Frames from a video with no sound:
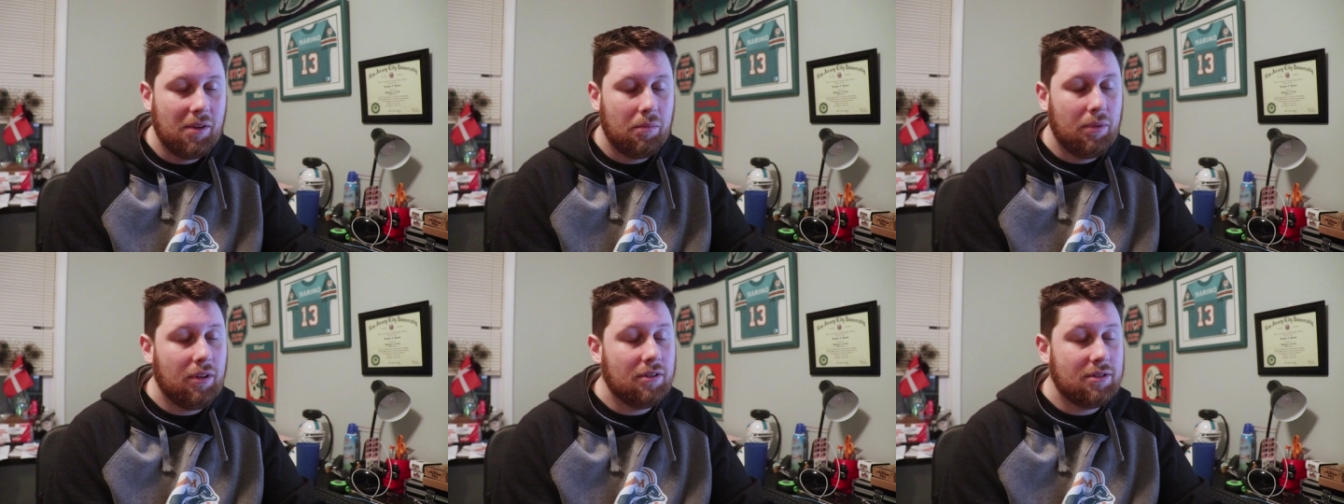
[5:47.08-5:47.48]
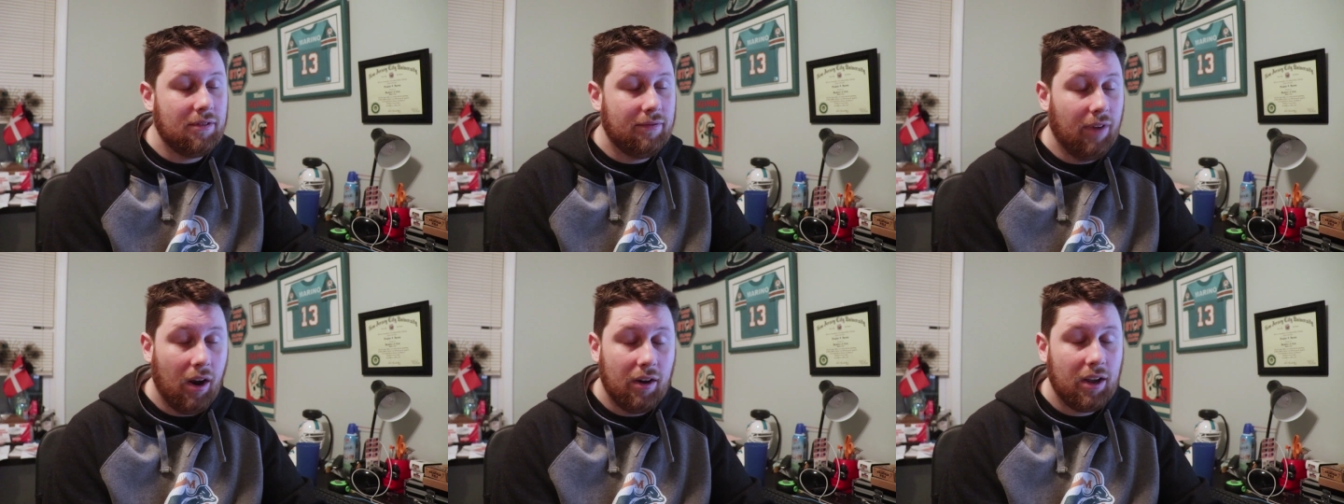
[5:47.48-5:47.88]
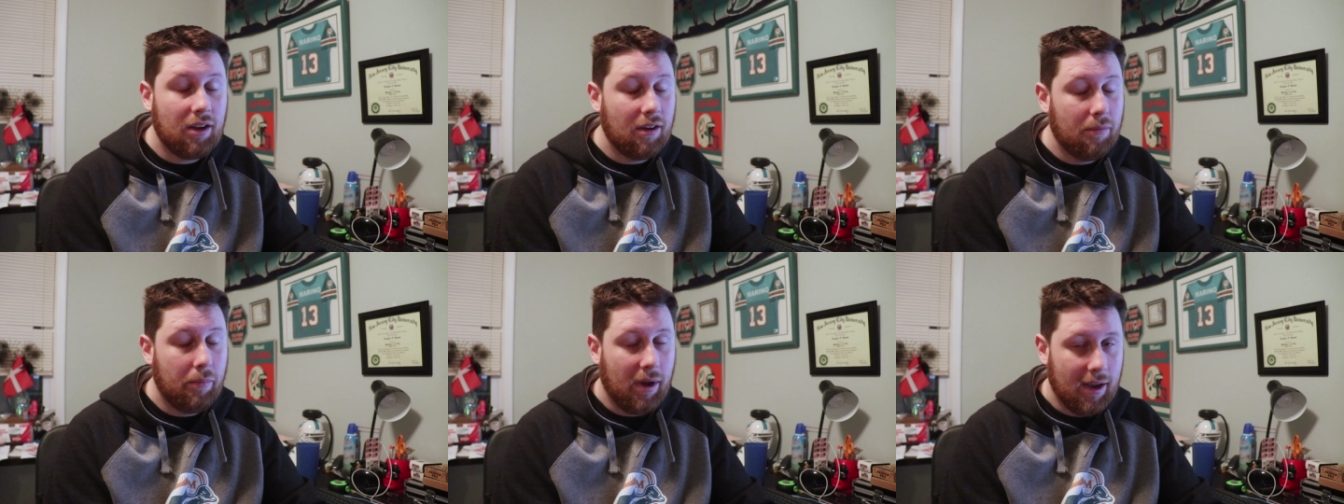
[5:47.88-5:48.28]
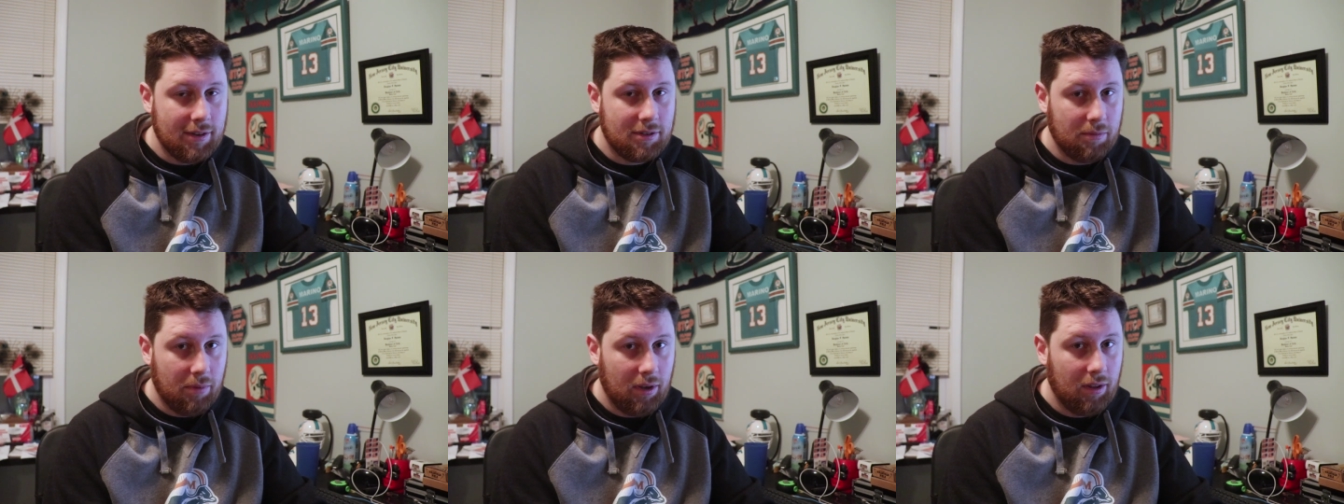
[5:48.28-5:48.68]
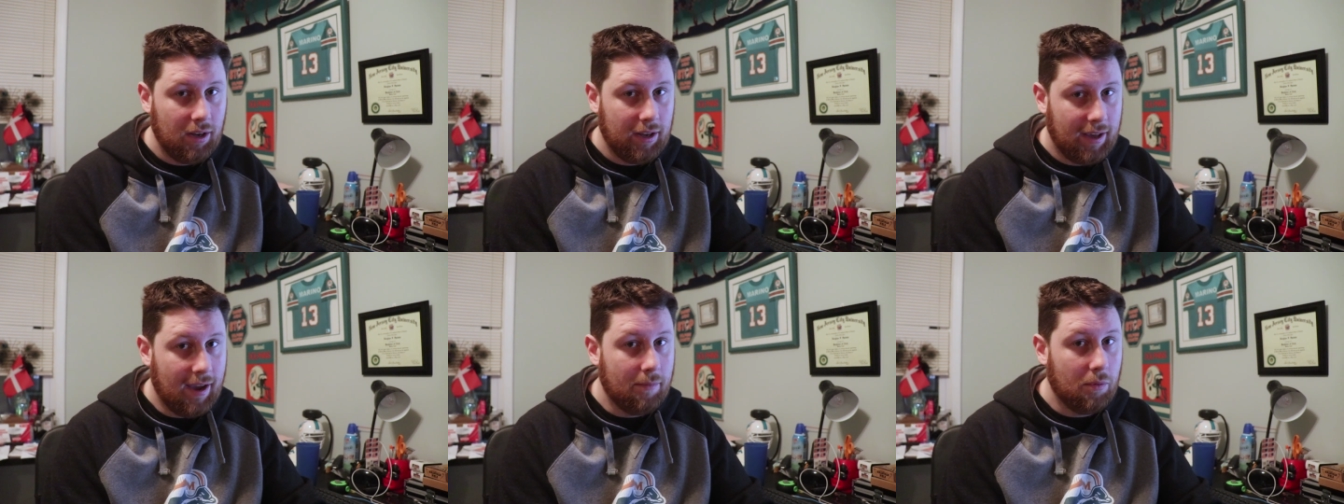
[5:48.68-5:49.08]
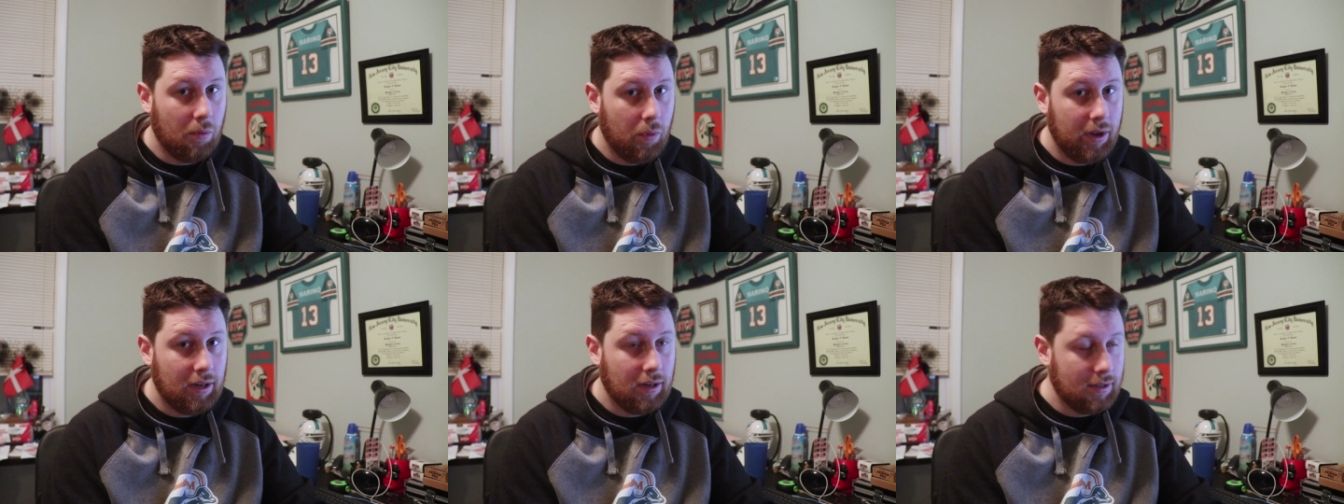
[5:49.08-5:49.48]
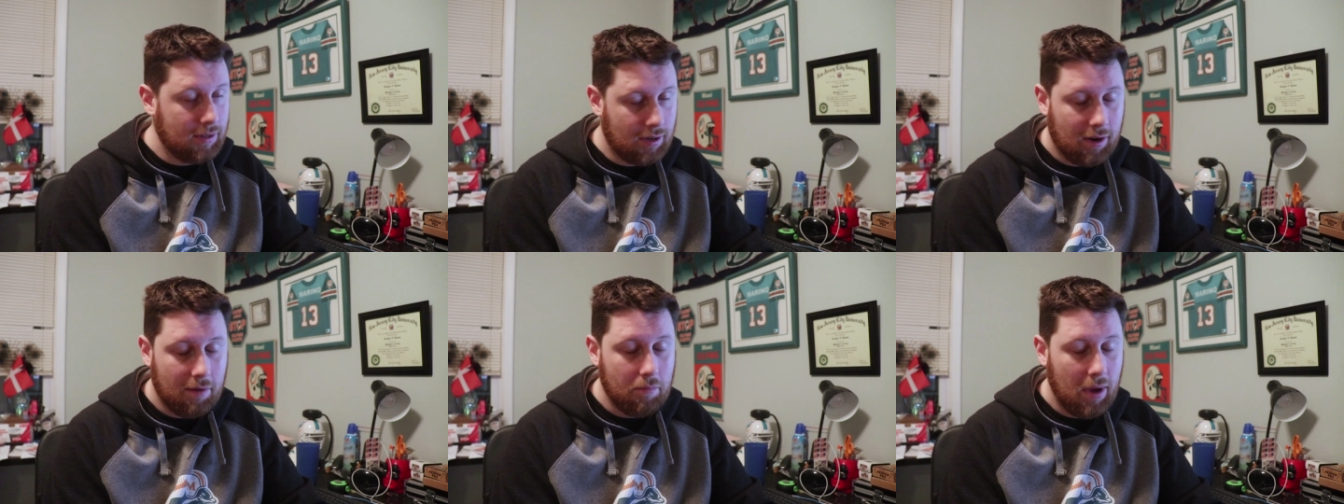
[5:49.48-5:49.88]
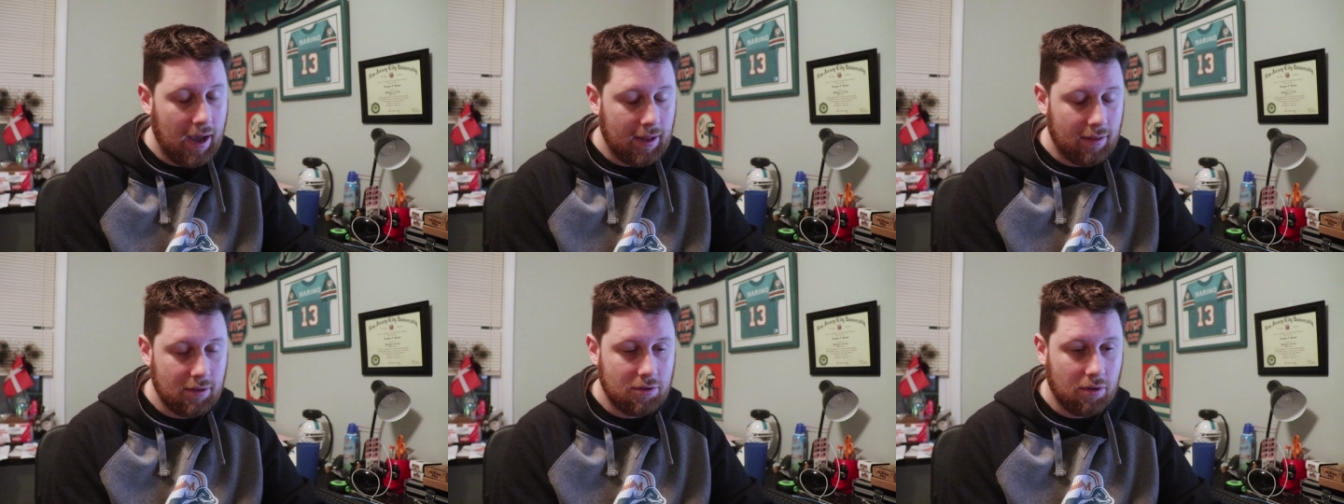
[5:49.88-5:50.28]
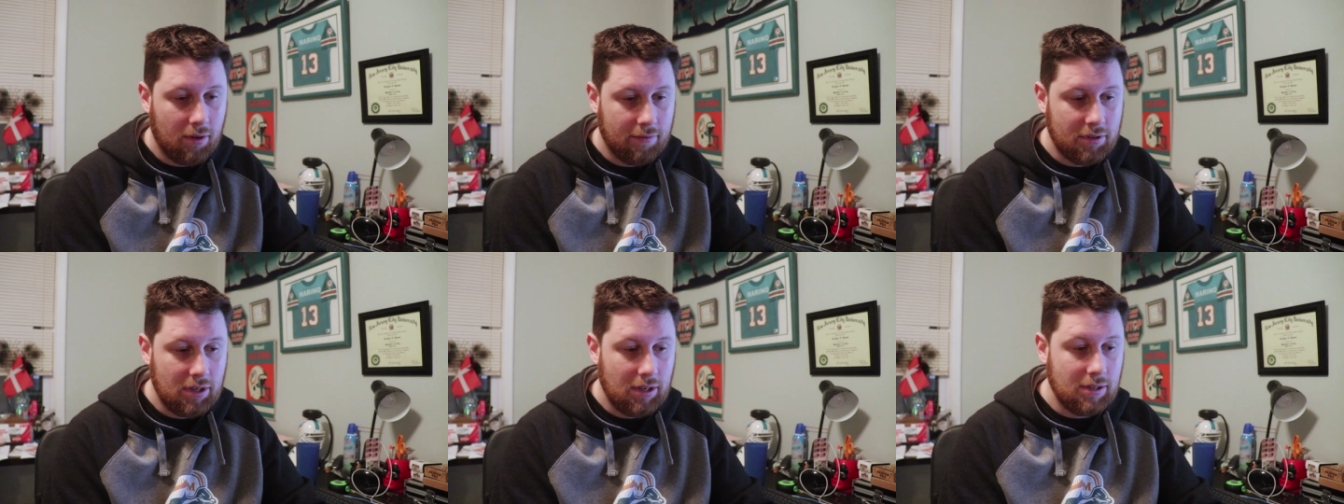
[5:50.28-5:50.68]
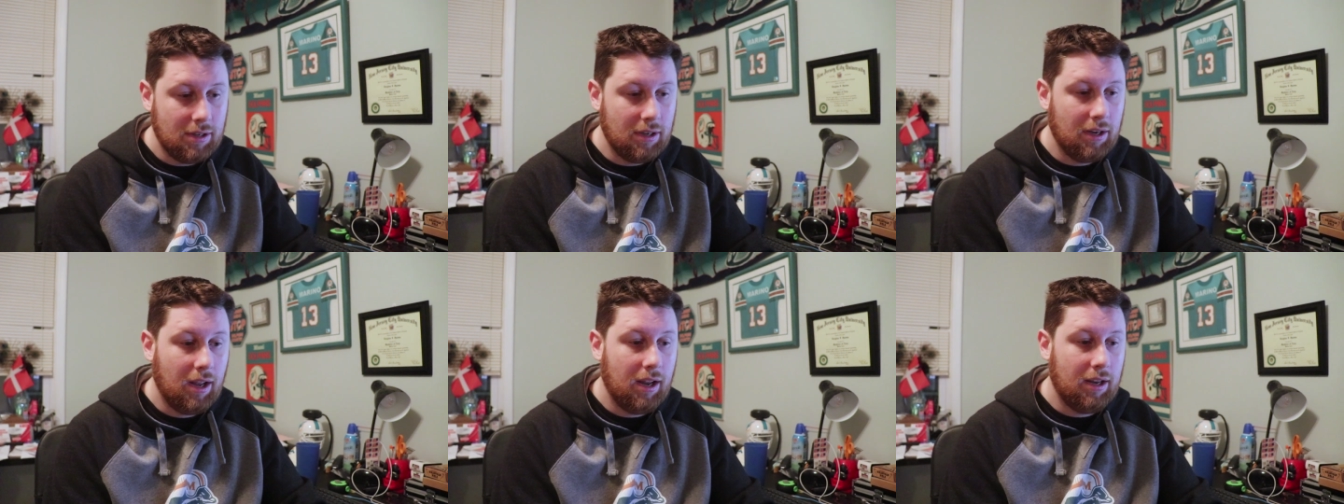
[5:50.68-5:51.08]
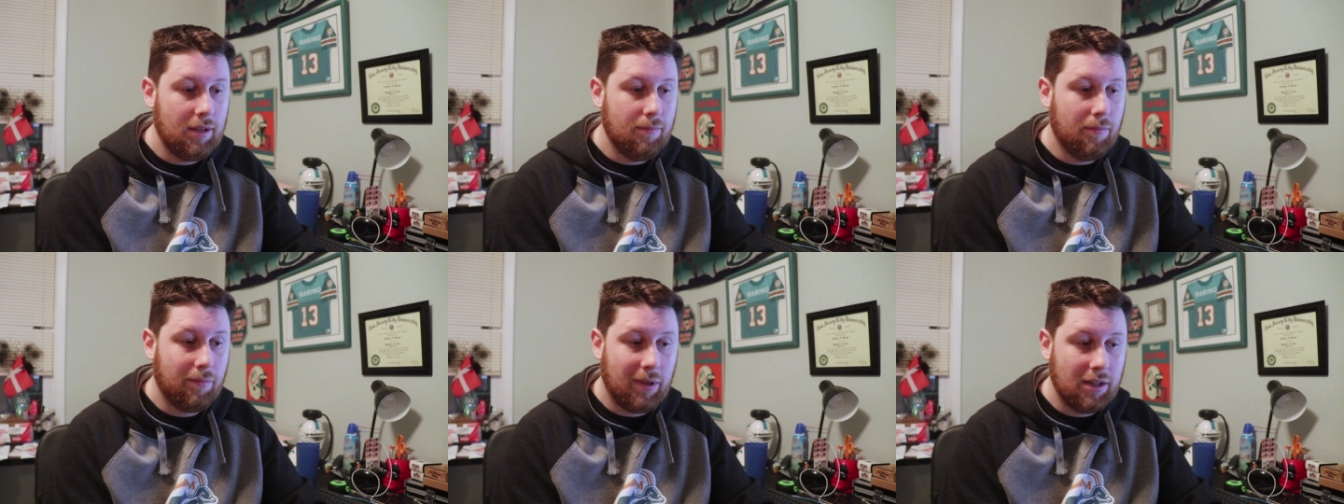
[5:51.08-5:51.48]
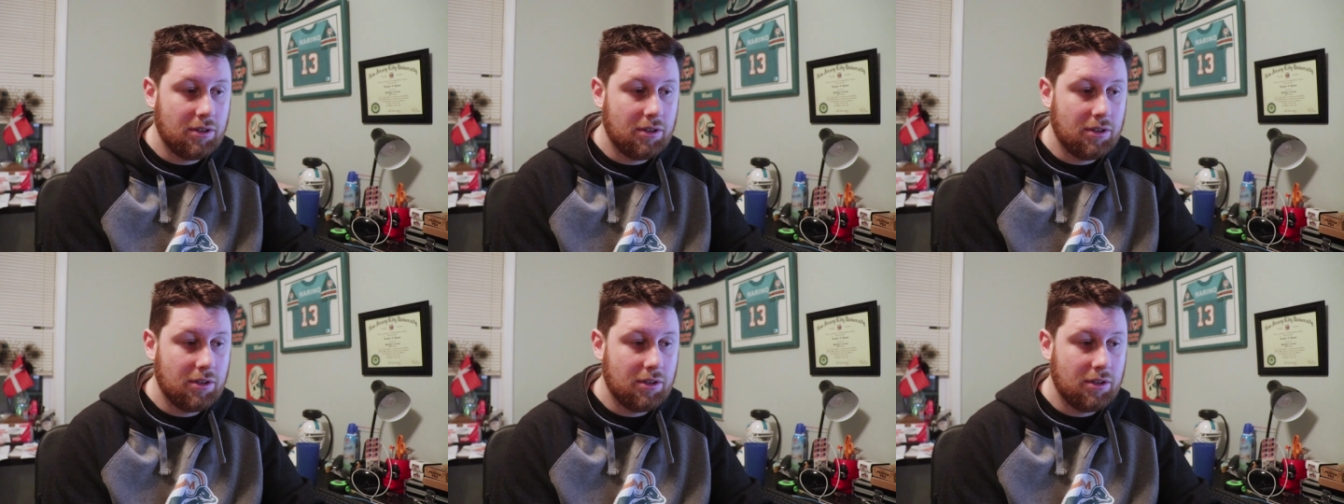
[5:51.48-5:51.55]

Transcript: But there's a very good possibility Cameron Wake doesn't come back this offseason and he